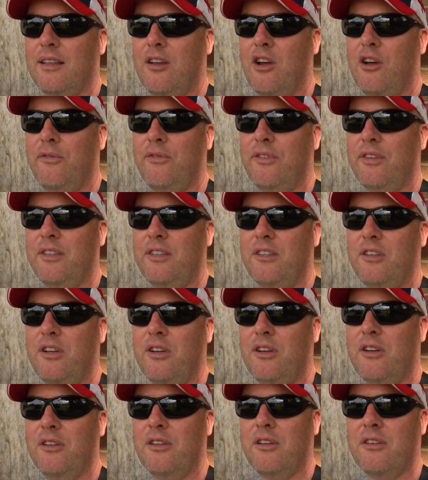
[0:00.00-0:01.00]
often,
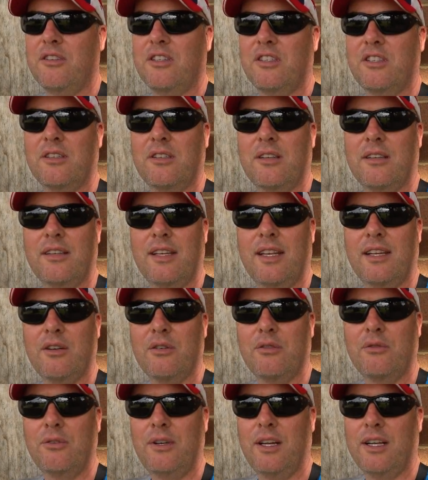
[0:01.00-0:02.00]
those, they're
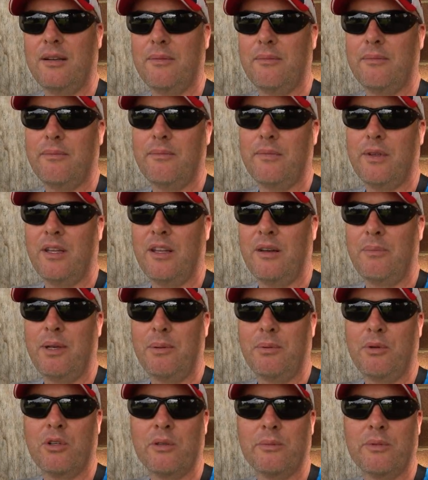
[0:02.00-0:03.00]
called, a lot of
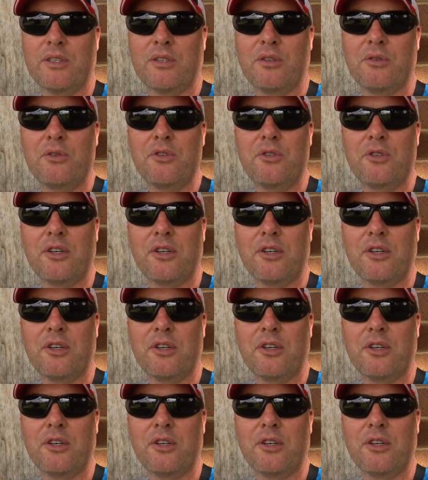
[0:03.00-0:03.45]
people call them screw